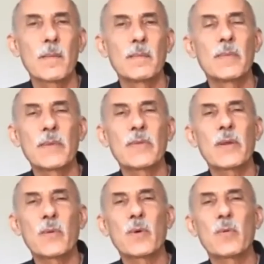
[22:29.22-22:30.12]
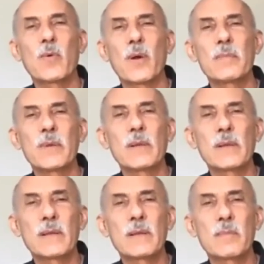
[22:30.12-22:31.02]
But there were 1
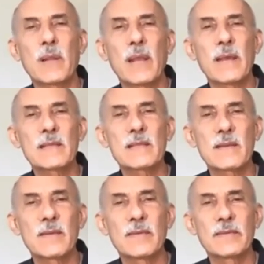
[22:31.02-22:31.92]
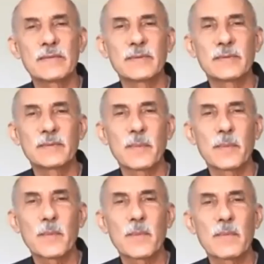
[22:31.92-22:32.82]
billion plates of
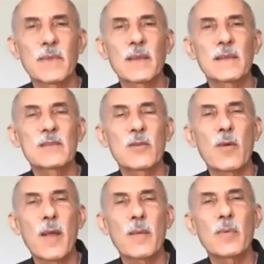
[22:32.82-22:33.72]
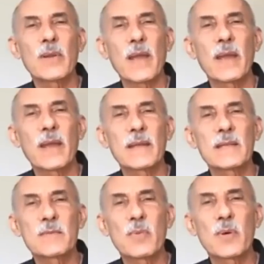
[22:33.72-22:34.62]
scrambled
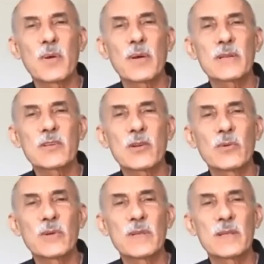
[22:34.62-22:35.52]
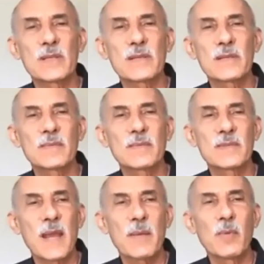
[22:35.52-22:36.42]
eggs put on children's
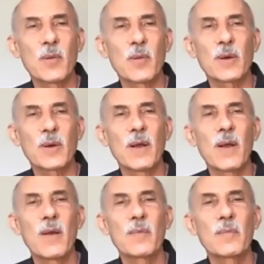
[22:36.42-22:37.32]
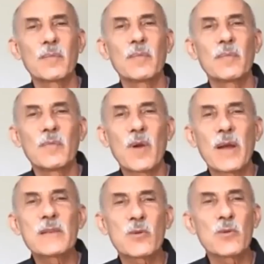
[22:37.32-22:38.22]
table, or
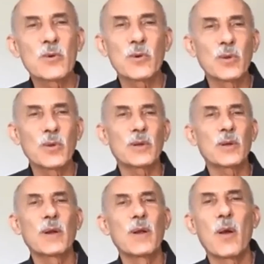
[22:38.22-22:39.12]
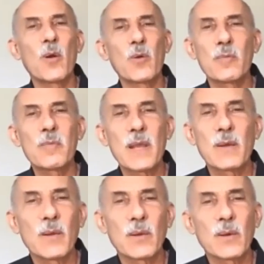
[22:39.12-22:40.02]
rice gruel, or oatmeal,
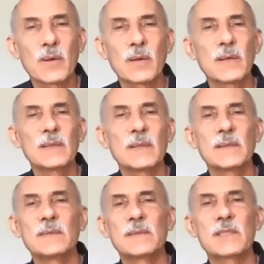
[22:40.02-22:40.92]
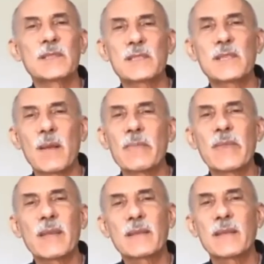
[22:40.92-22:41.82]
or
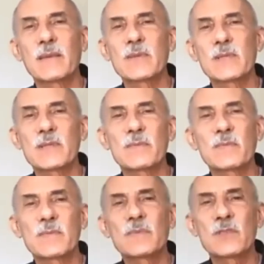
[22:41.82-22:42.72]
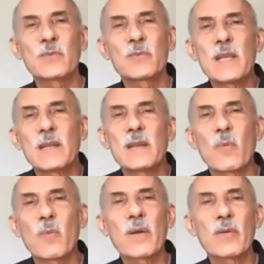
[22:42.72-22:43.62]
something that was sweet
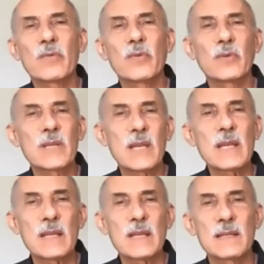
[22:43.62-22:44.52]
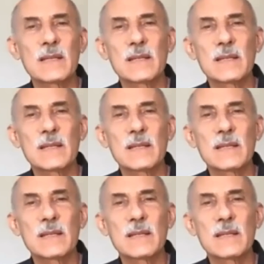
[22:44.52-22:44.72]
and wonderful to eat and